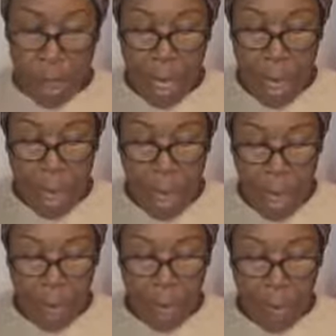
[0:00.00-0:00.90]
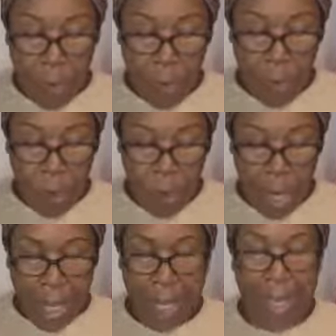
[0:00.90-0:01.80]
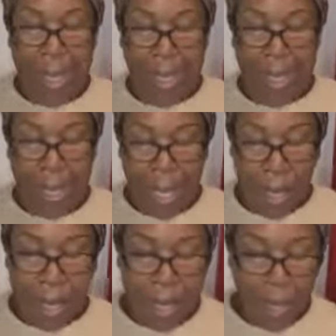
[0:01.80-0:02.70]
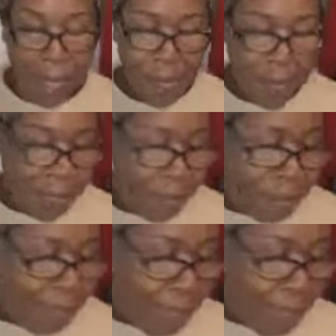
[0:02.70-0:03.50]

that maketh me dwell in safety. Mm.